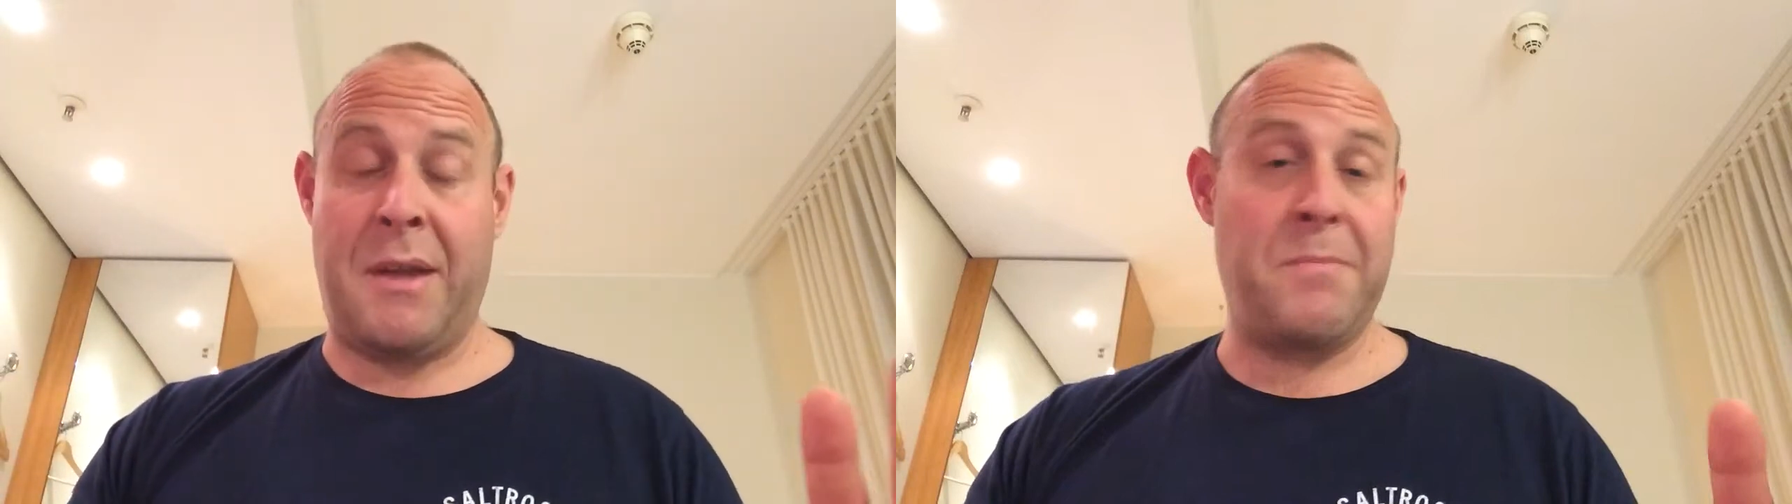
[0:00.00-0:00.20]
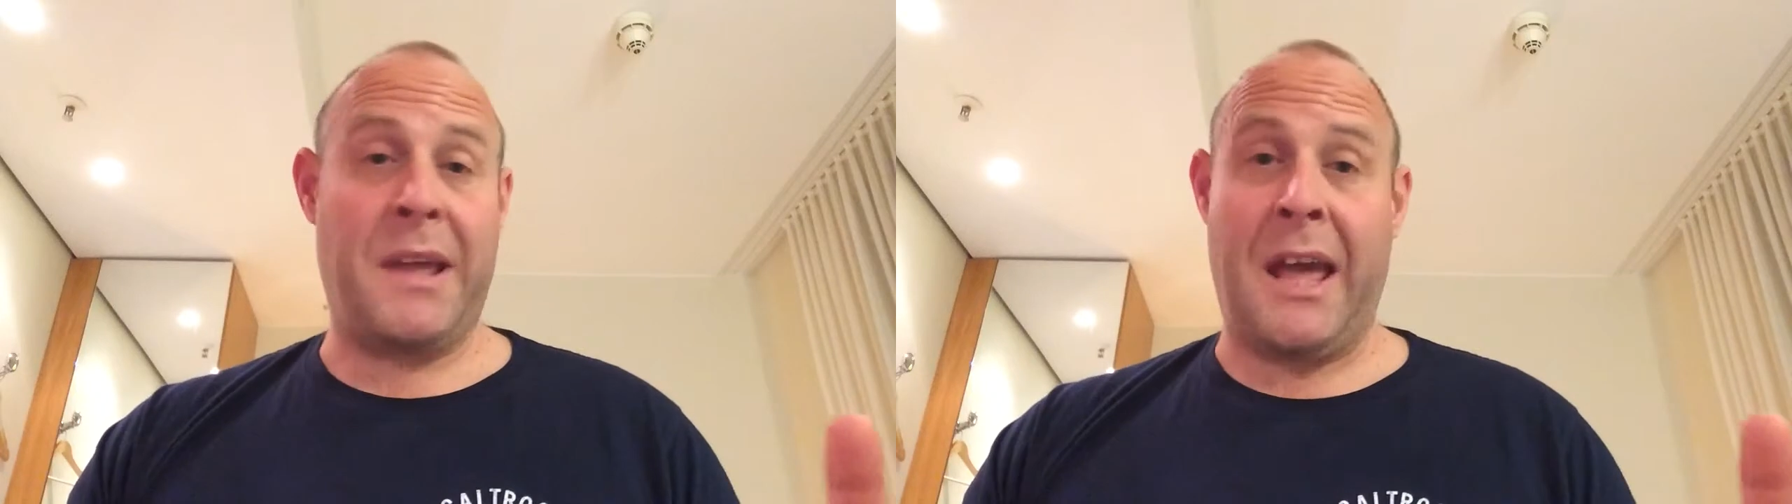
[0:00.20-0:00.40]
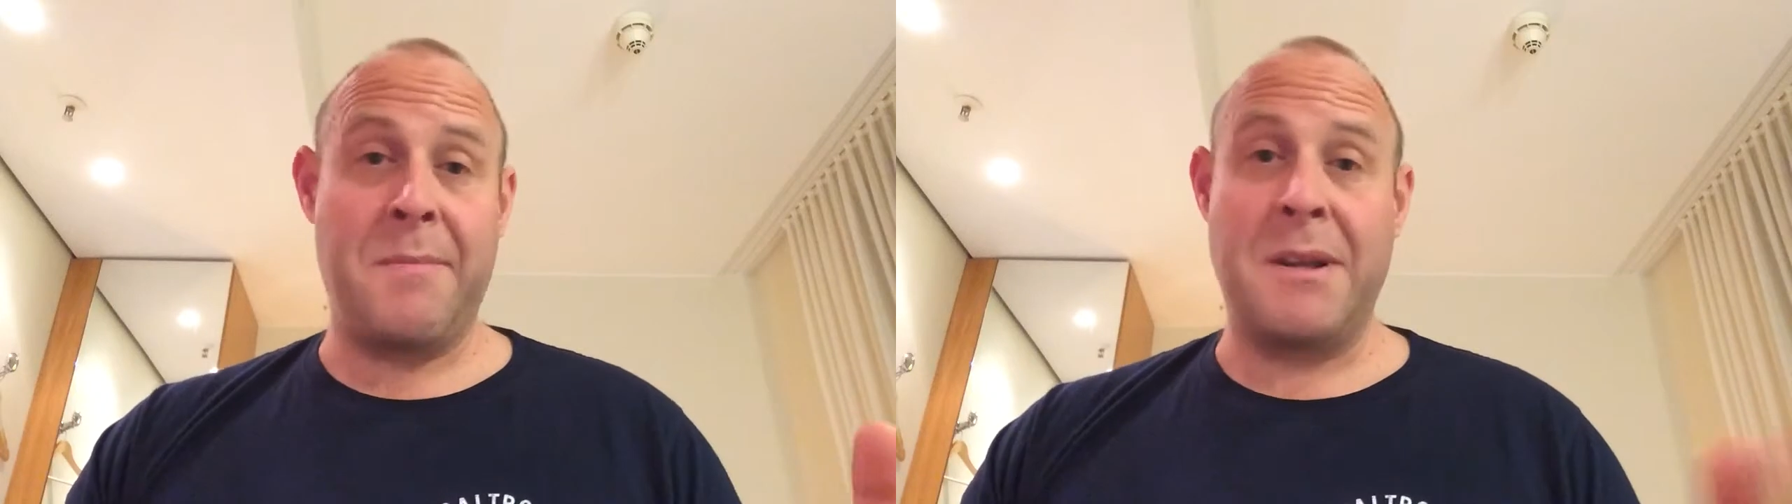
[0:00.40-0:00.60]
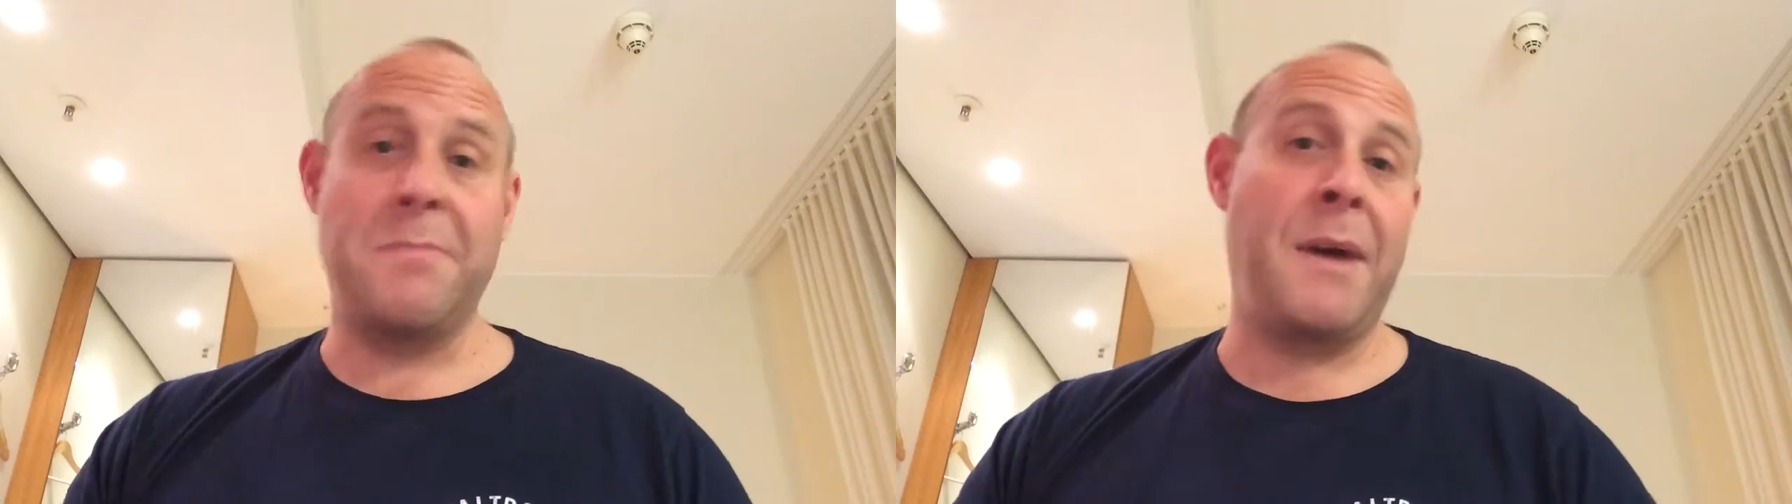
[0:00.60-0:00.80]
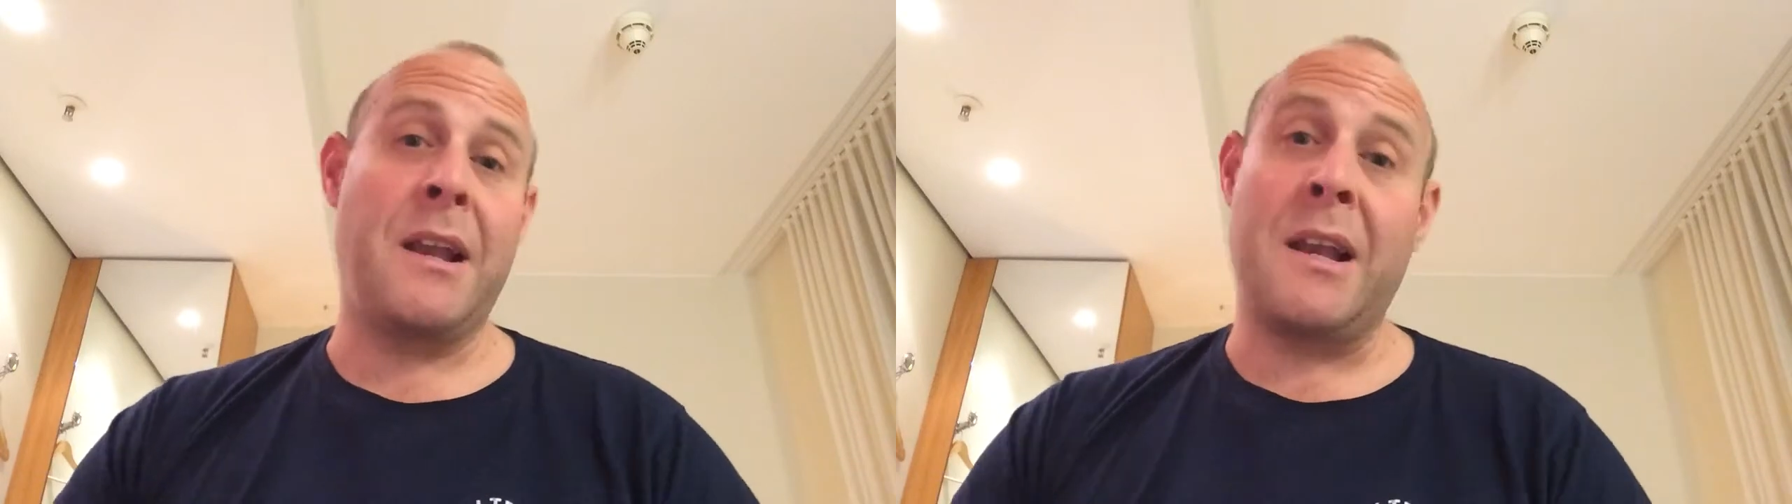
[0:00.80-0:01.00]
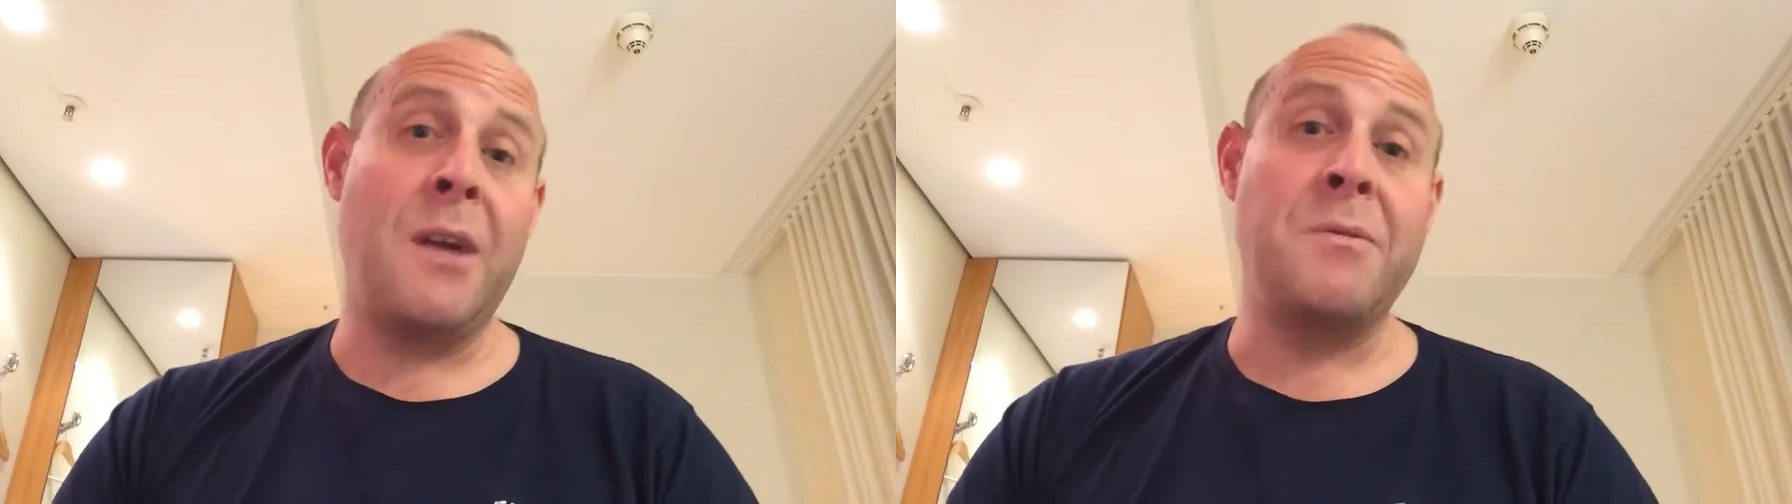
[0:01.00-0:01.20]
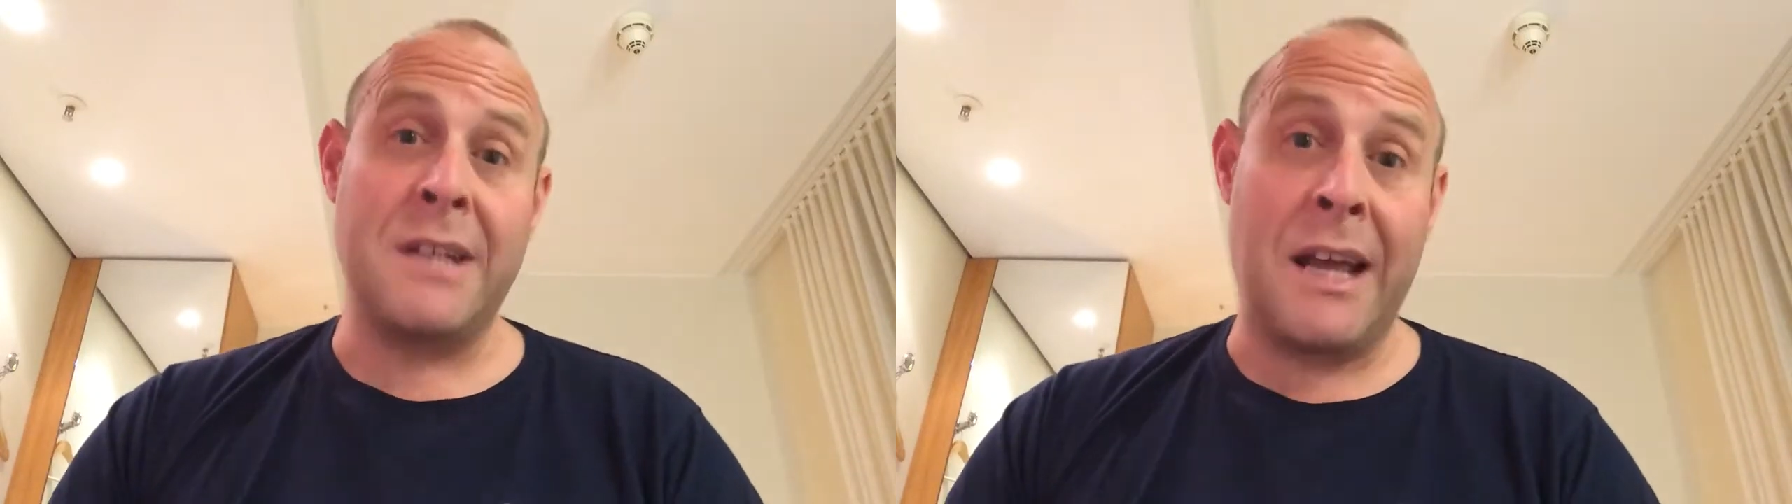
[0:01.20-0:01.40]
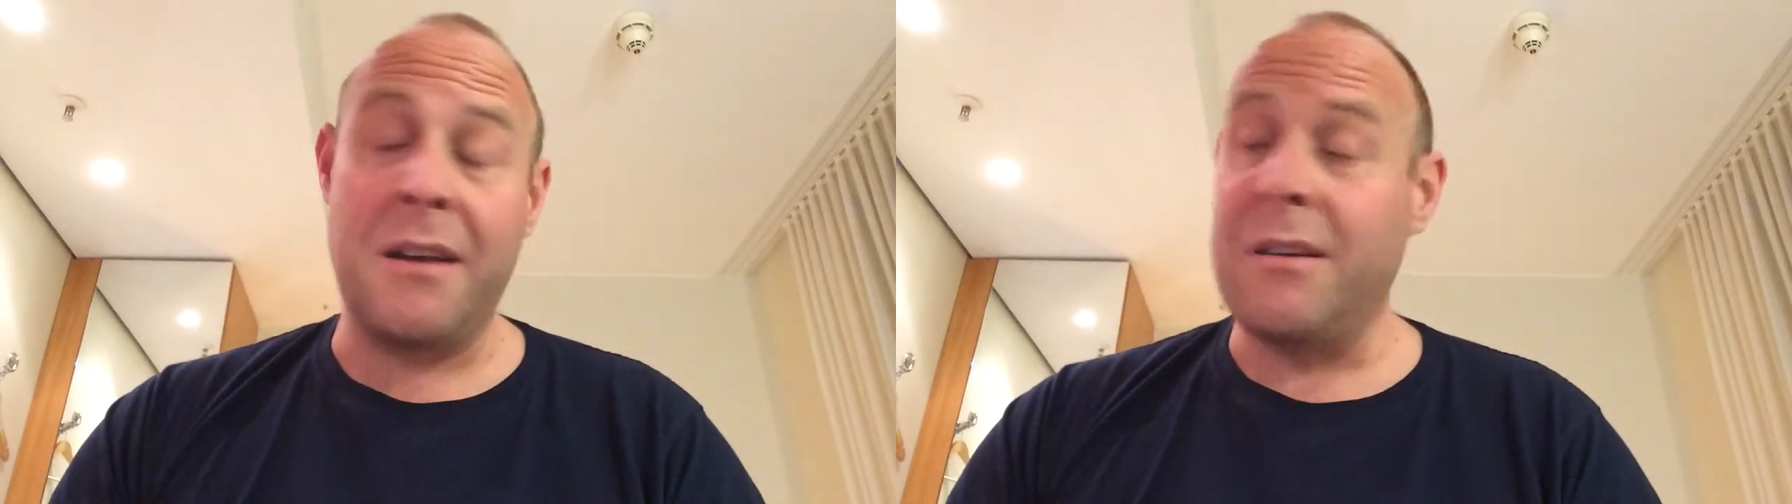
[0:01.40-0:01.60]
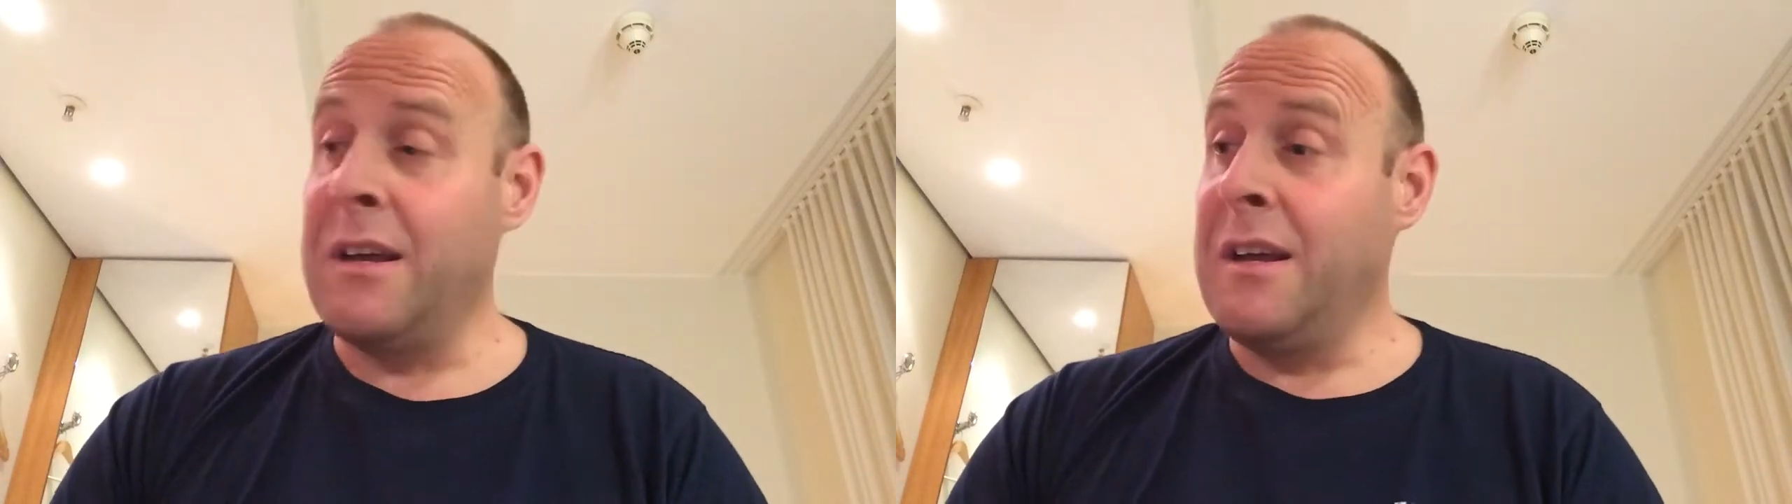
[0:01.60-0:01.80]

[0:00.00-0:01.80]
then became independently owned again.